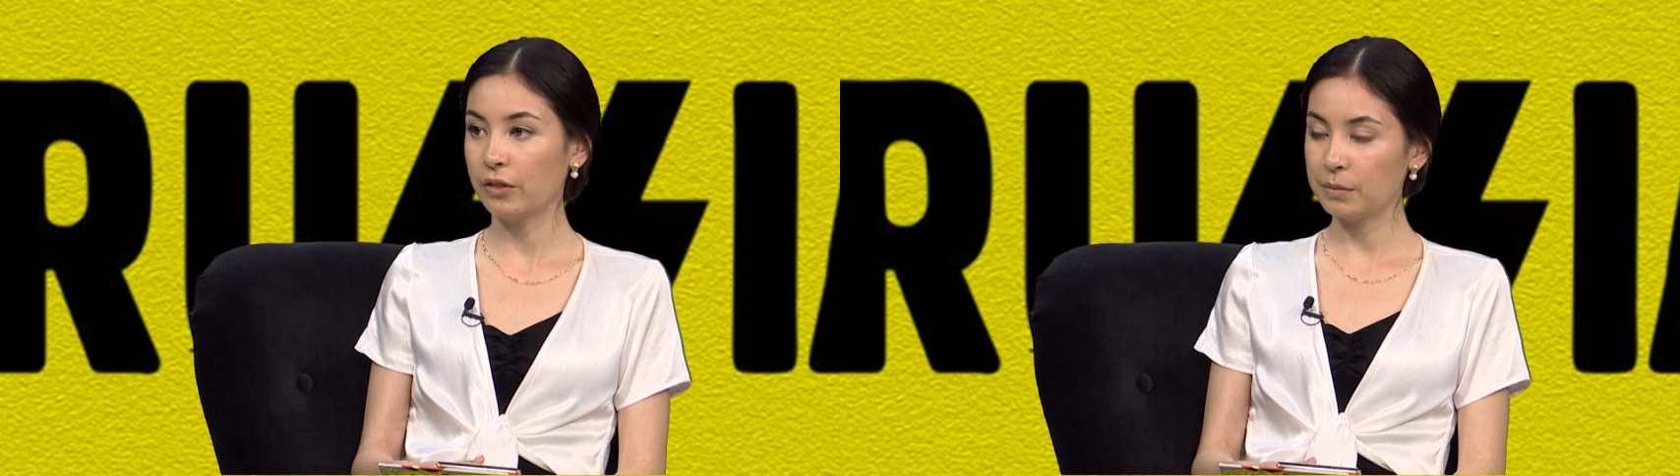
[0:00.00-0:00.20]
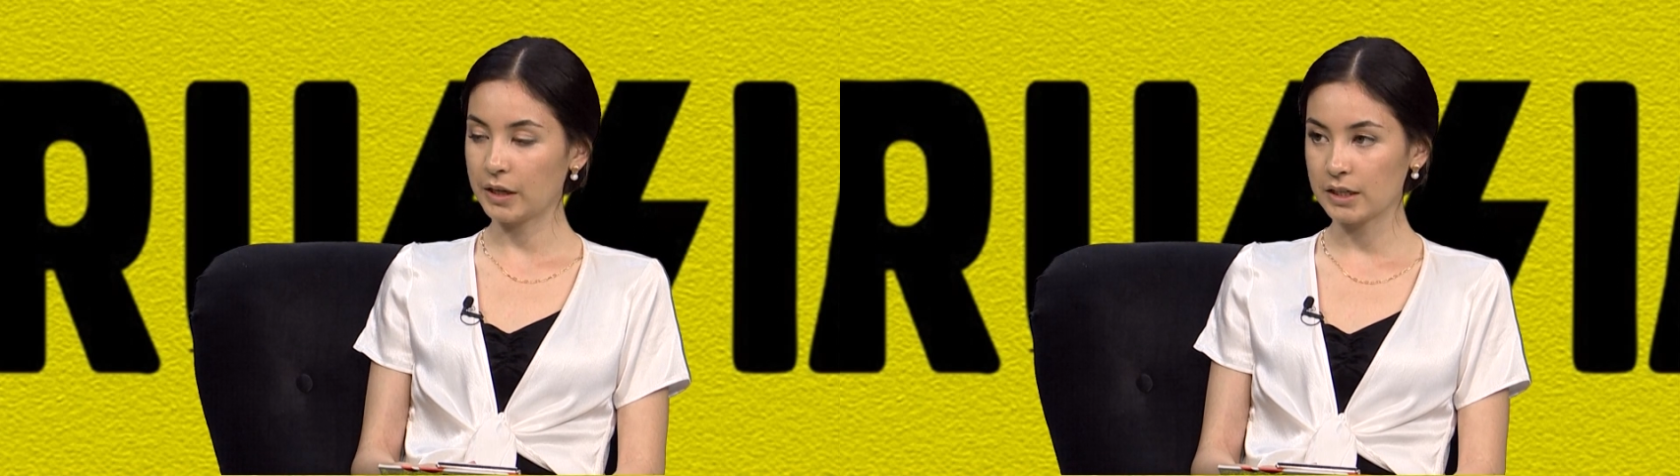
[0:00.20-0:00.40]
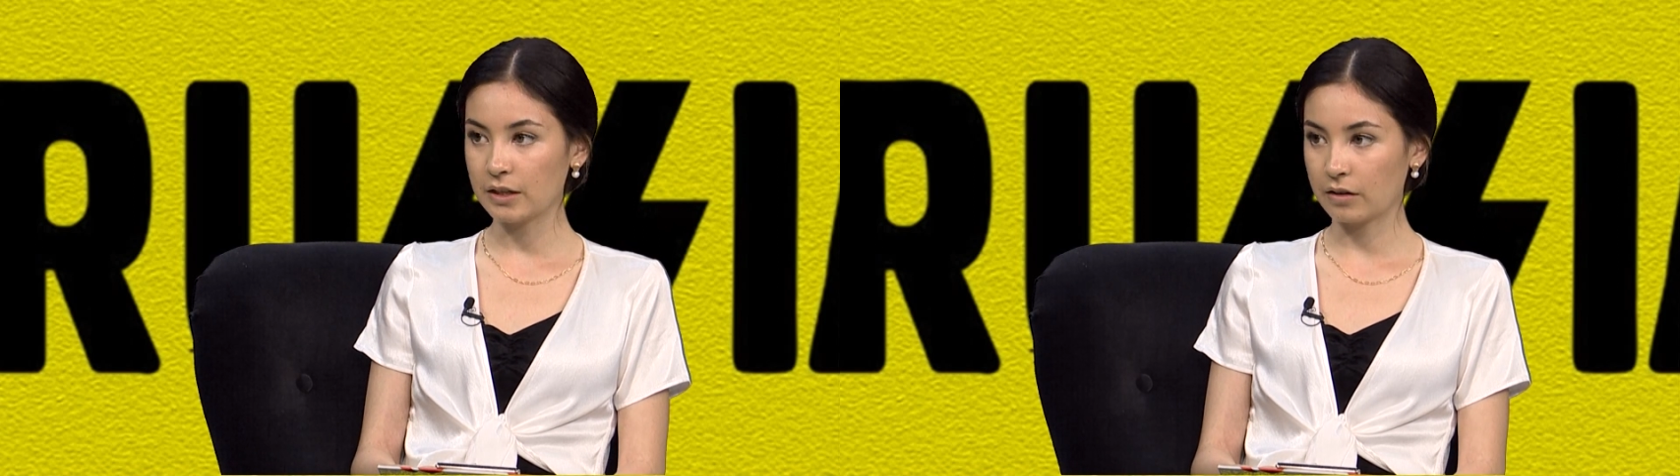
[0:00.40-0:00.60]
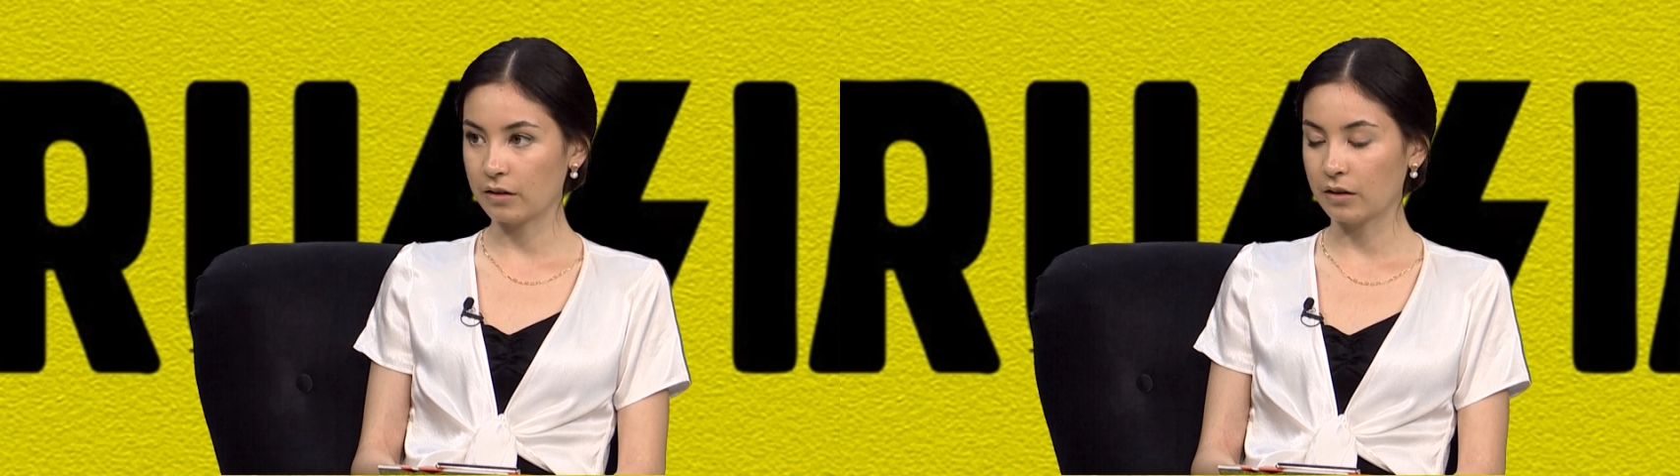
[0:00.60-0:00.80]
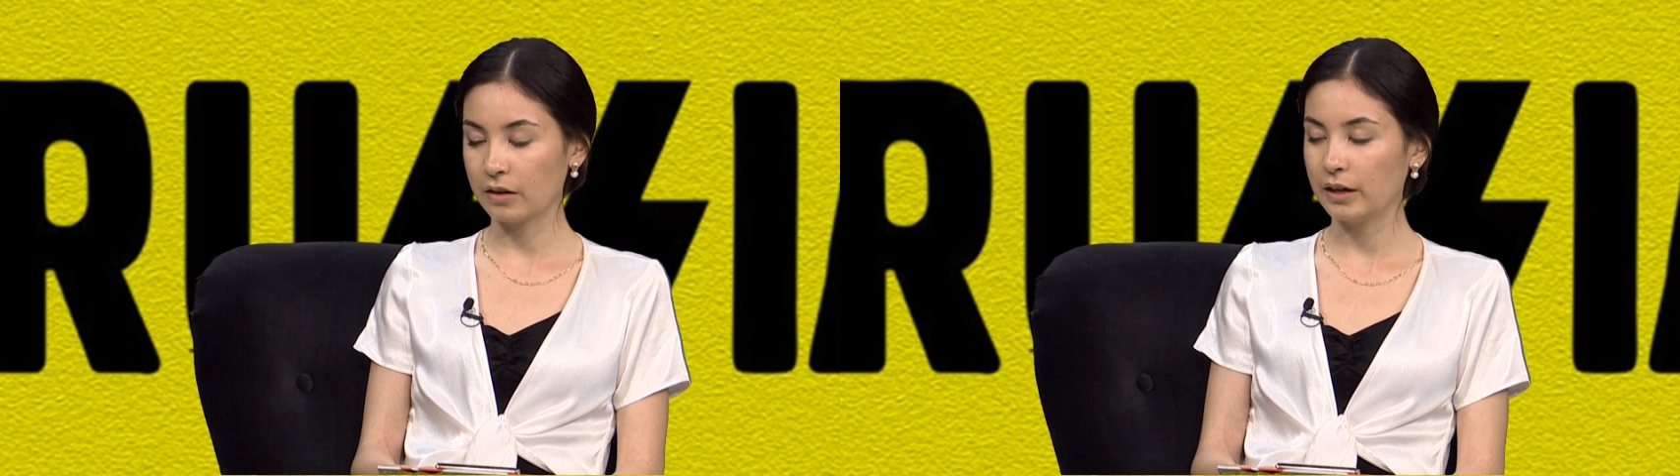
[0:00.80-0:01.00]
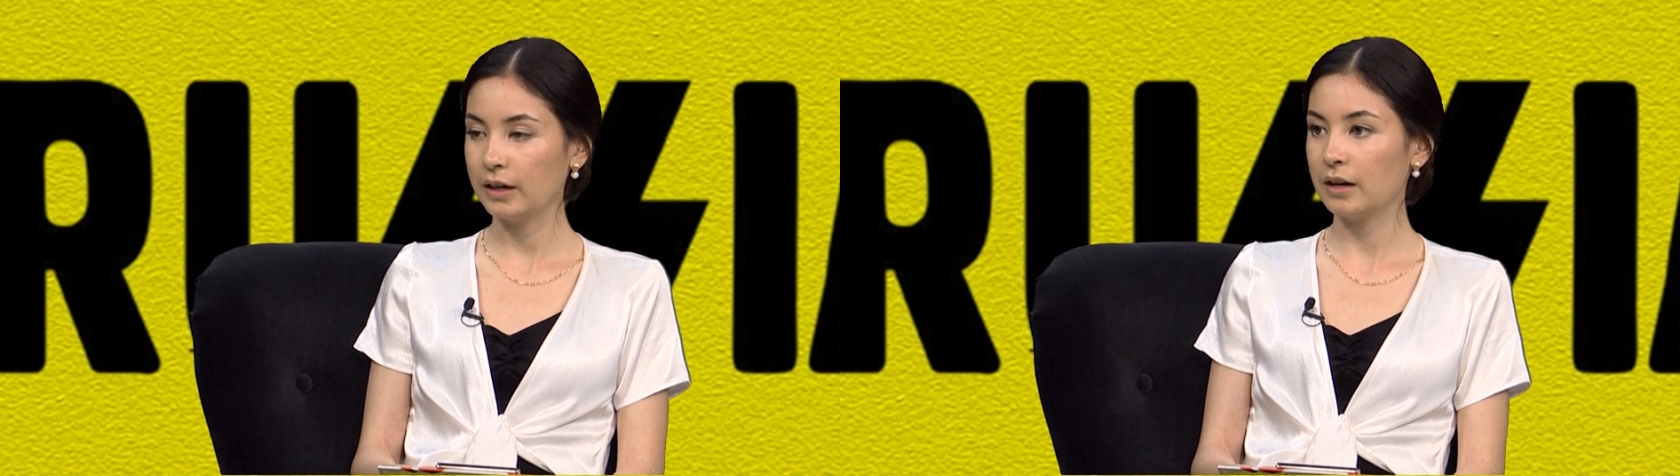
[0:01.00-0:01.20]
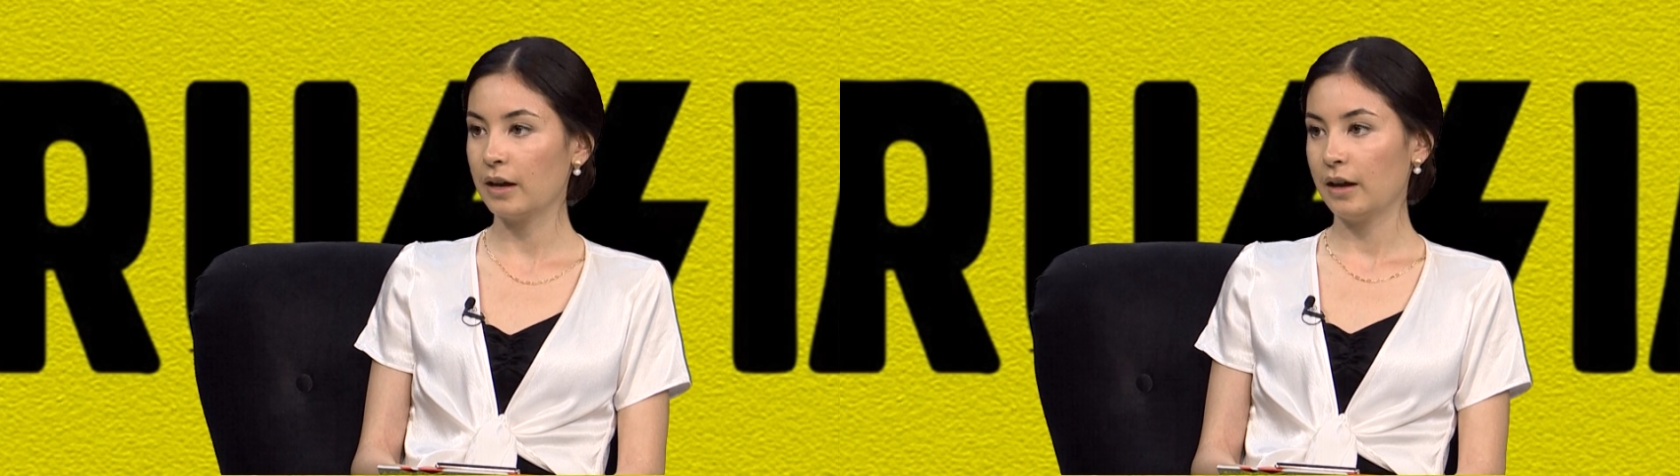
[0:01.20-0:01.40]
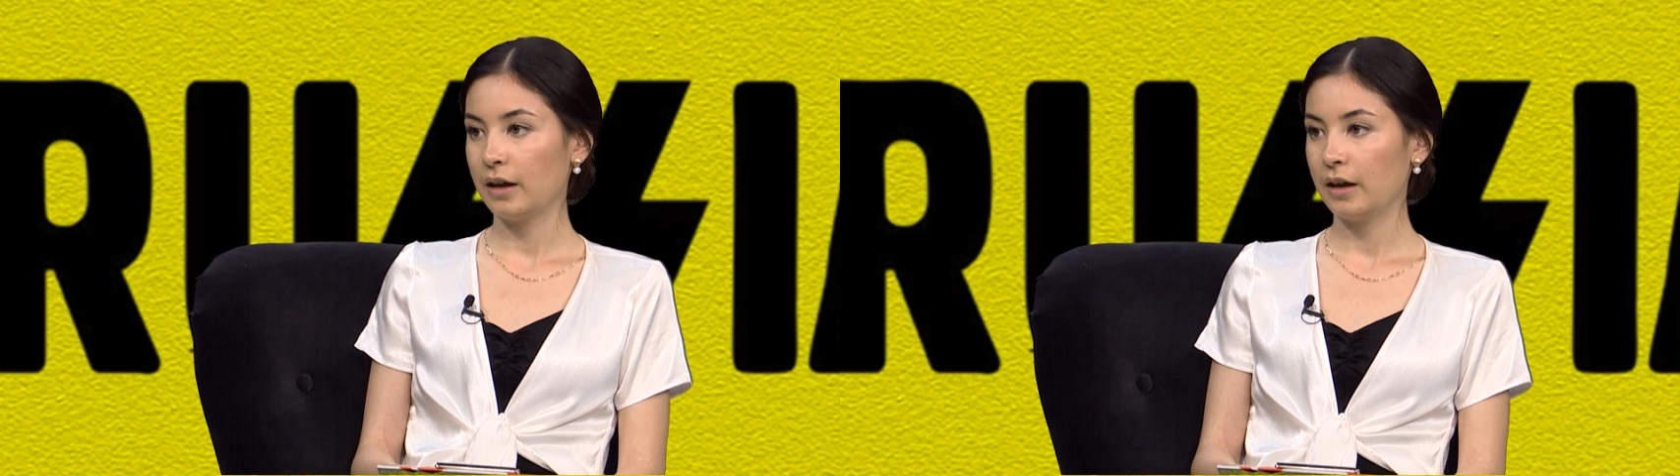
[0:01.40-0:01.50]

the place they're going,